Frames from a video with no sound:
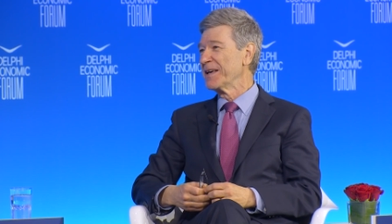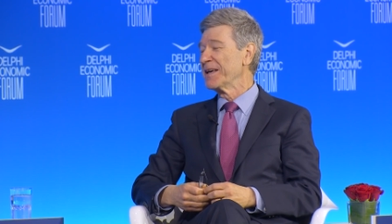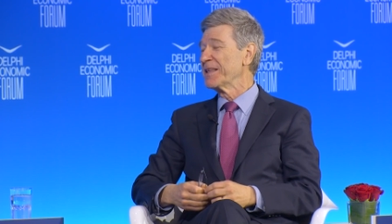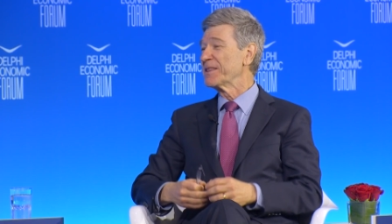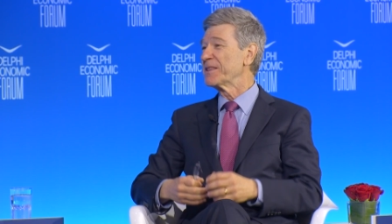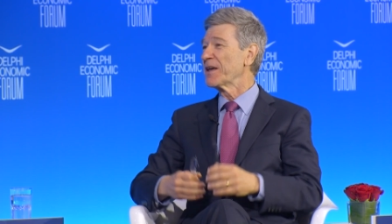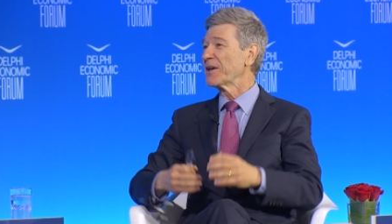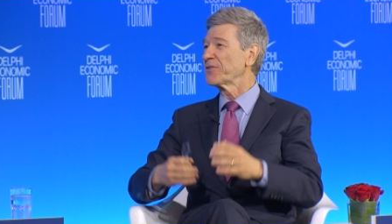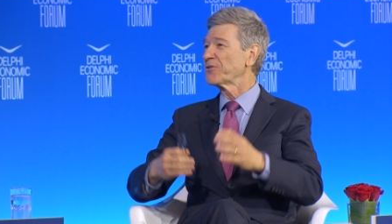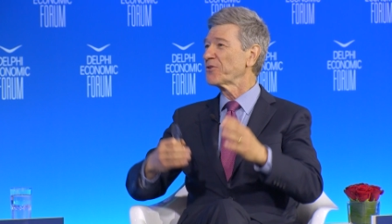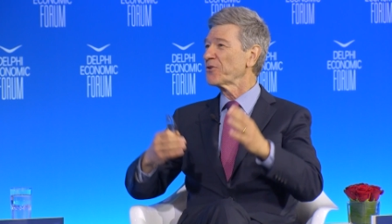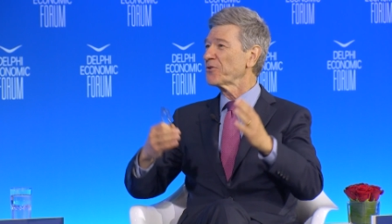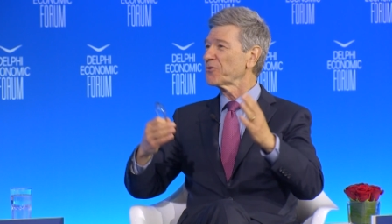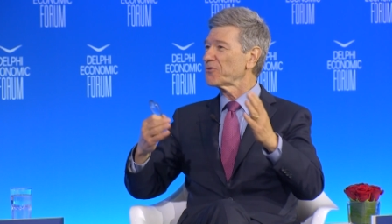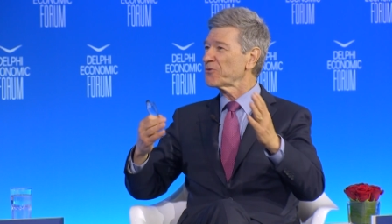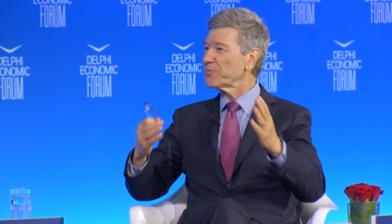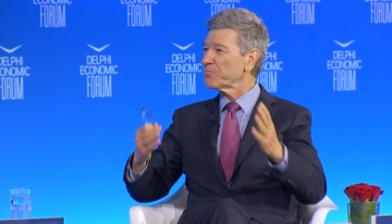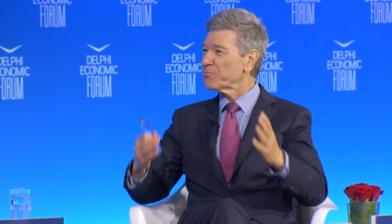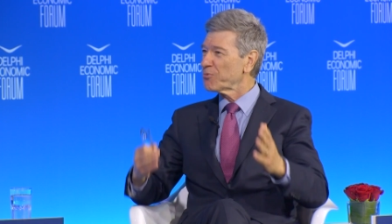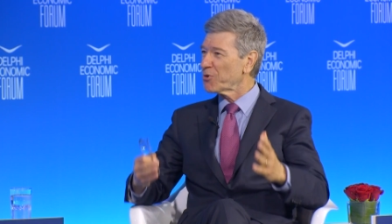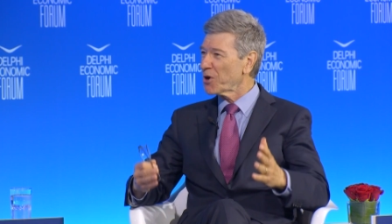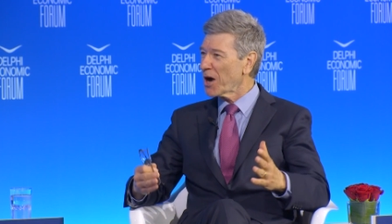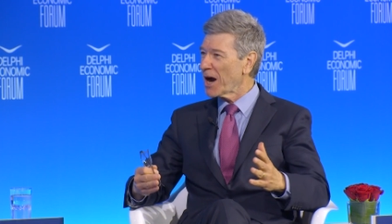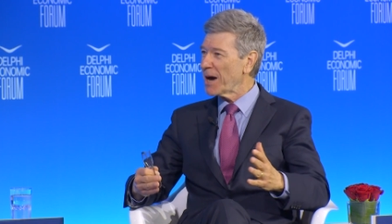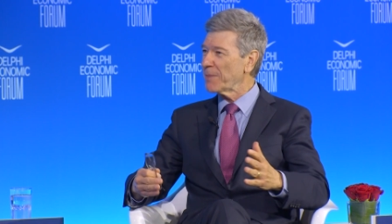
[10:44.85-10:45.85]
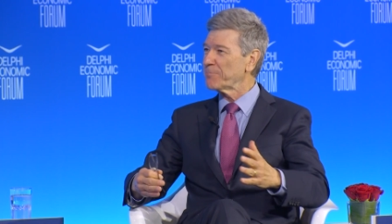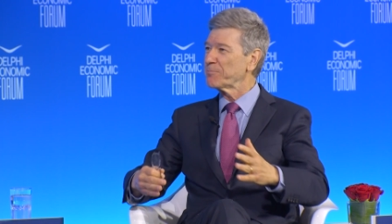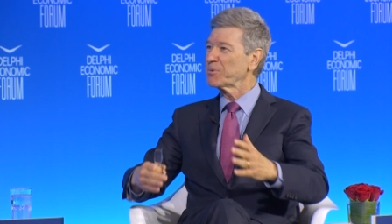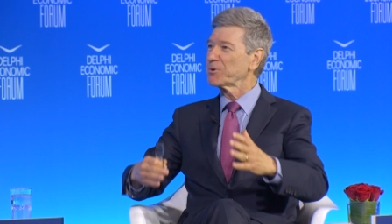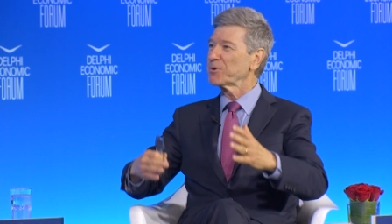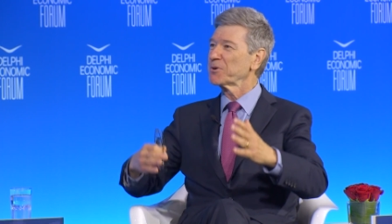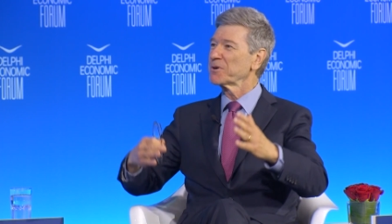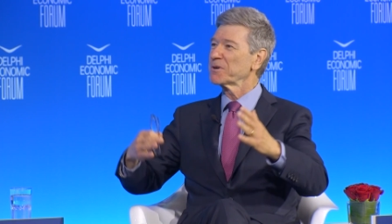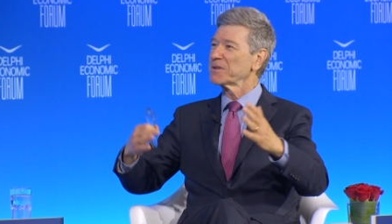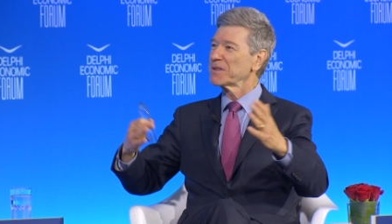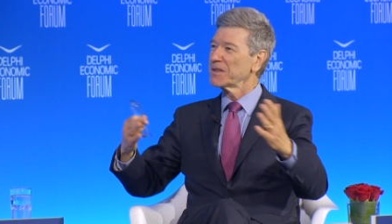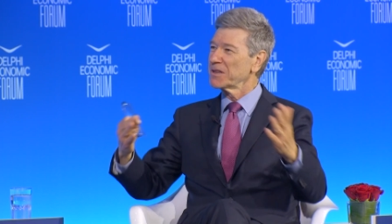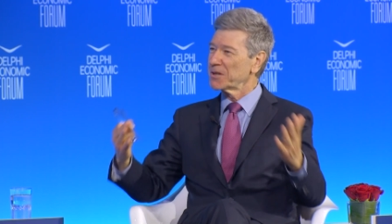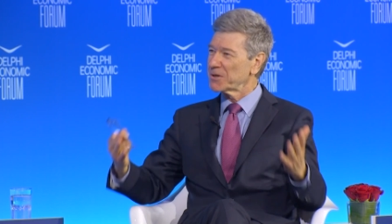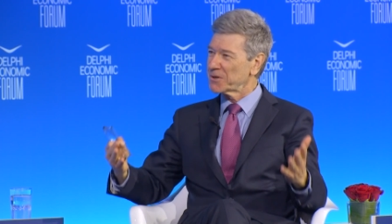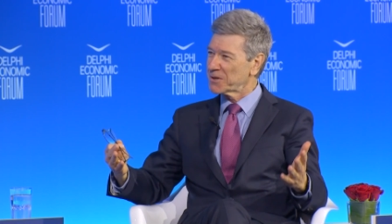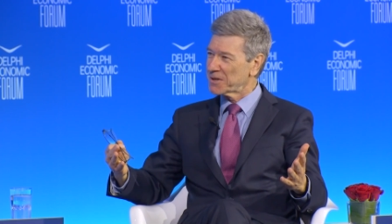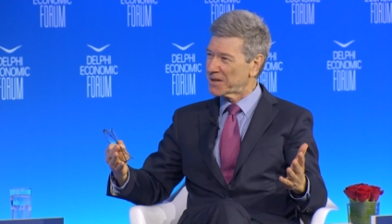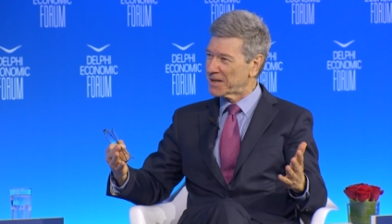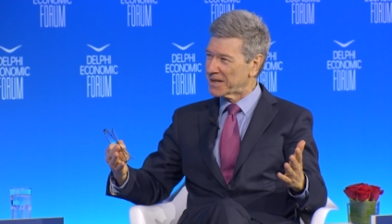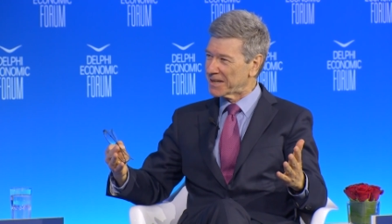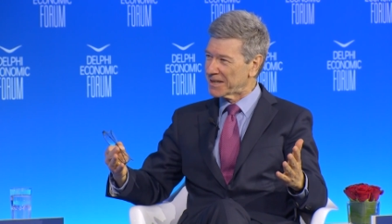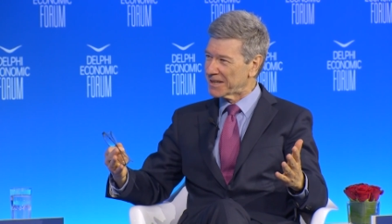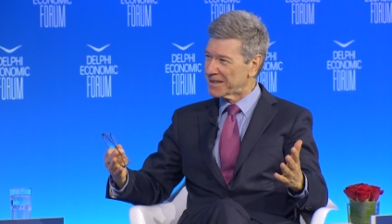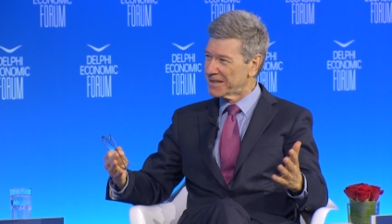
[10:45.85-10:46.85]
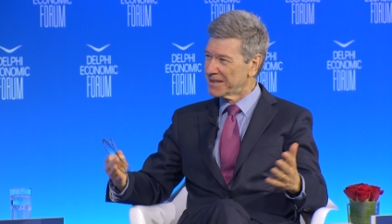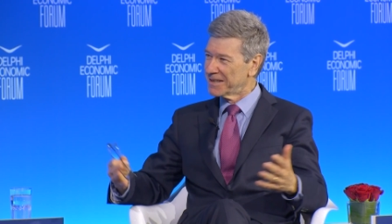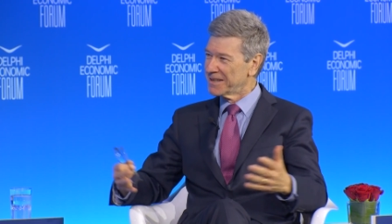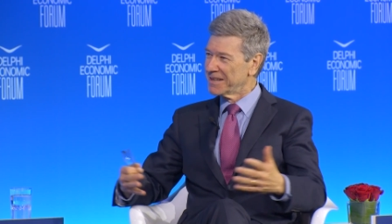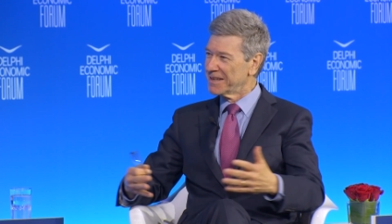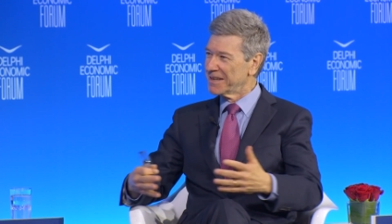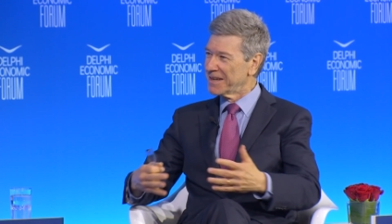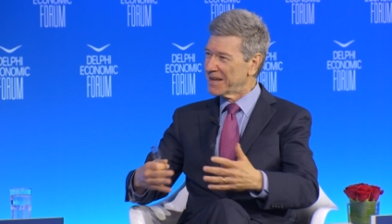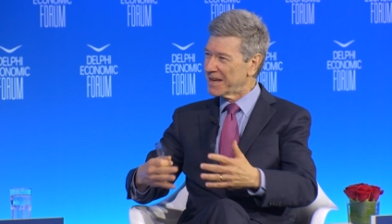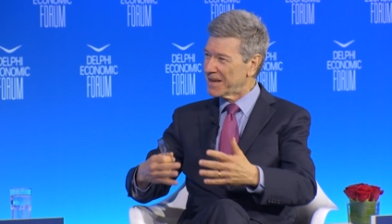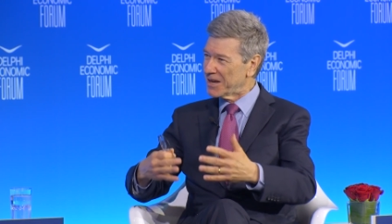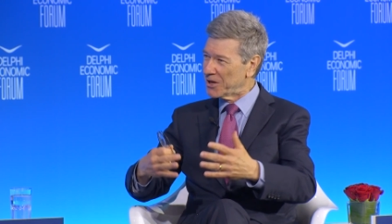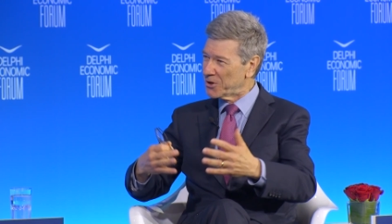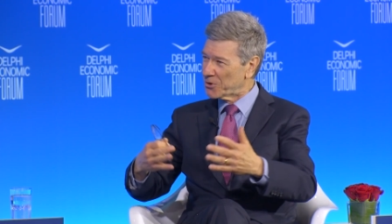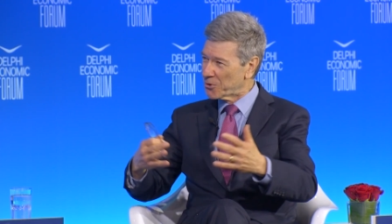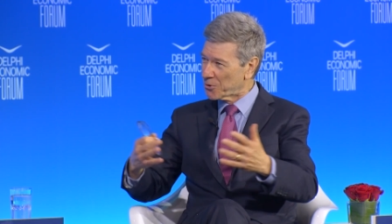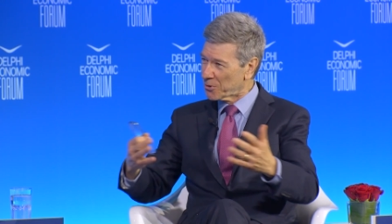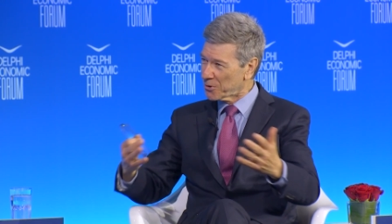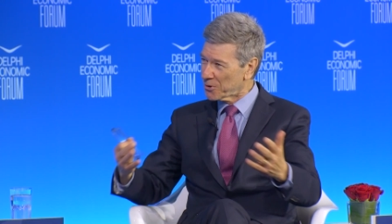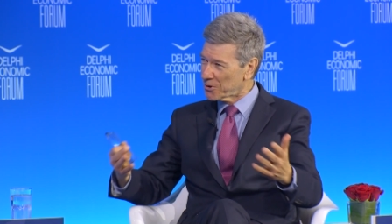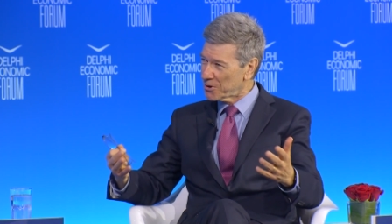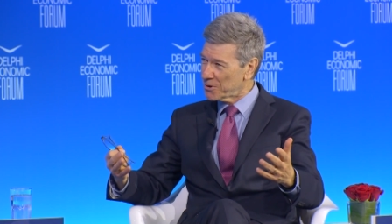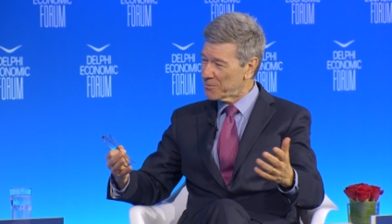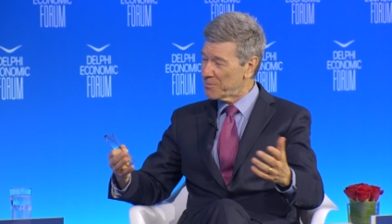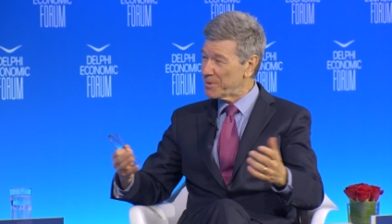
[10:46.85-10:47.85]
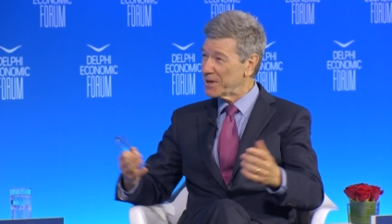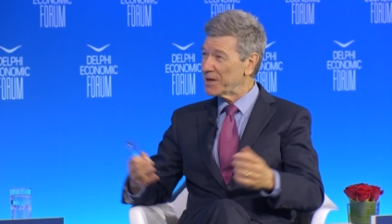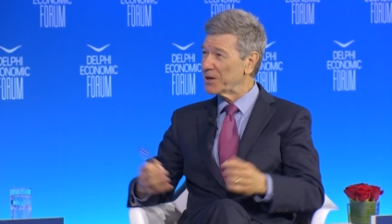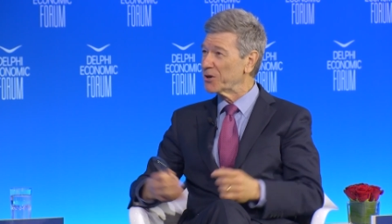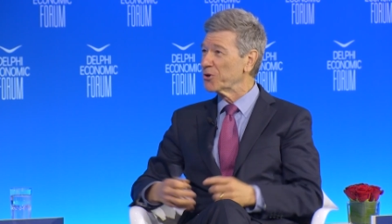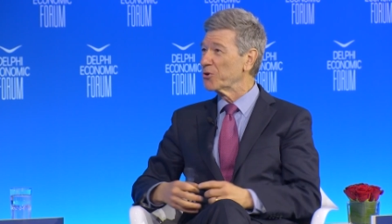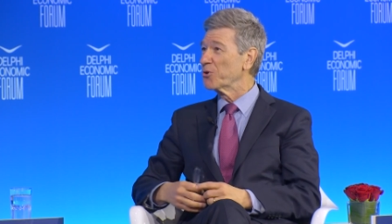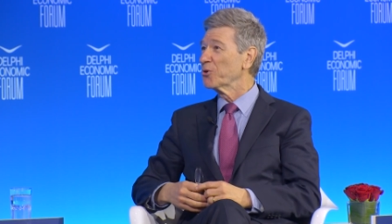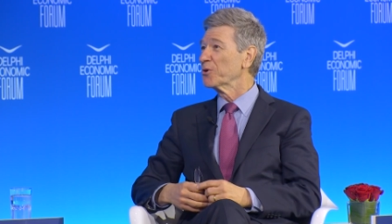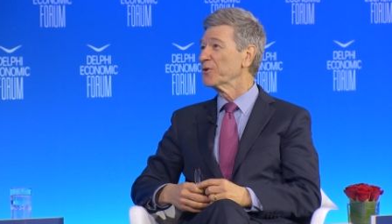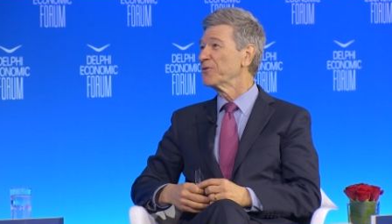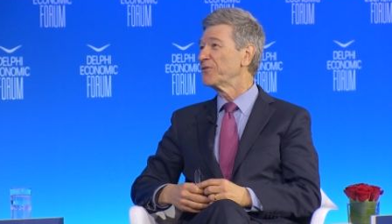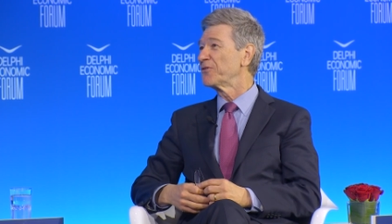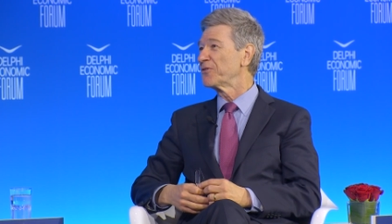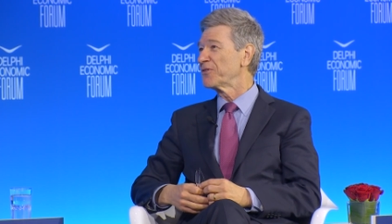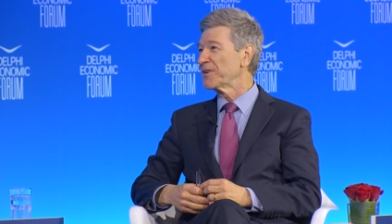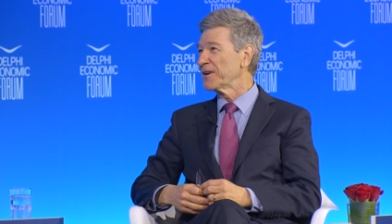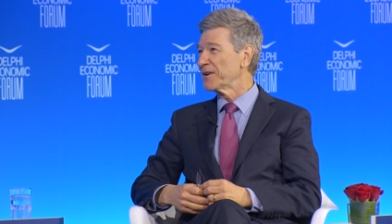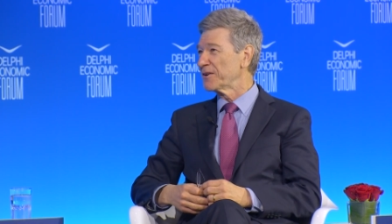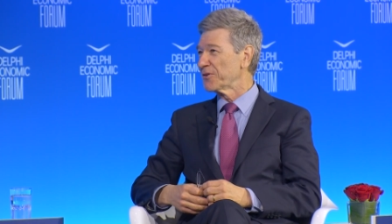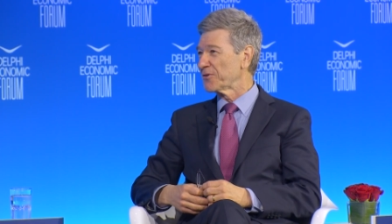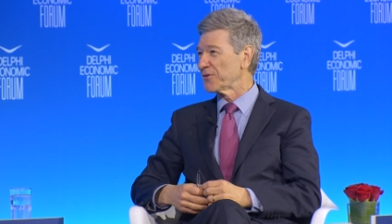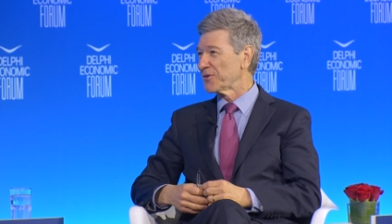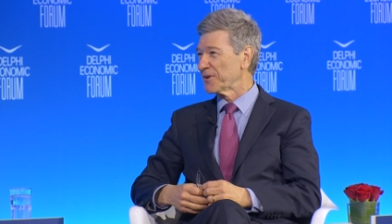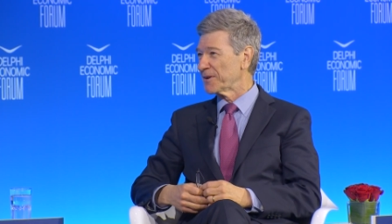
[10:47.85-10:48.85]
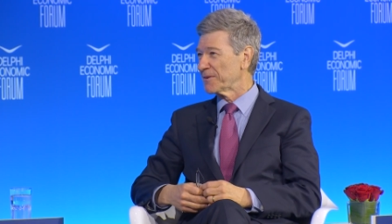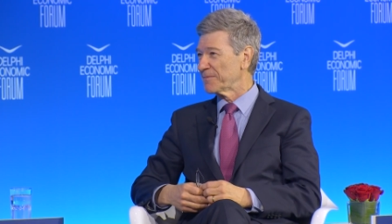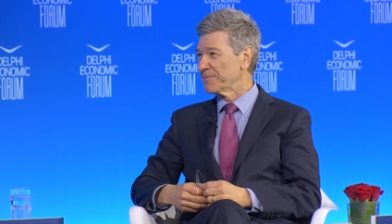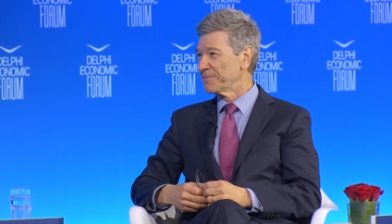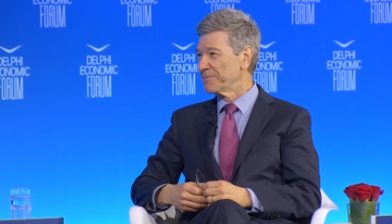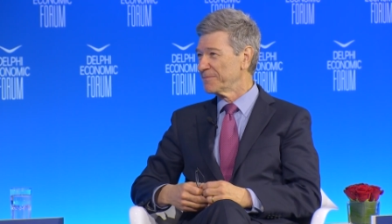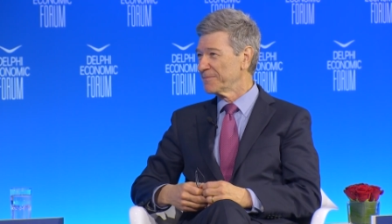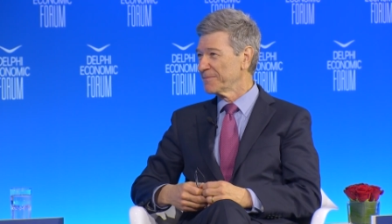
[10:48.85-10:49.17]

that there's proper learning in order to be a good citizen.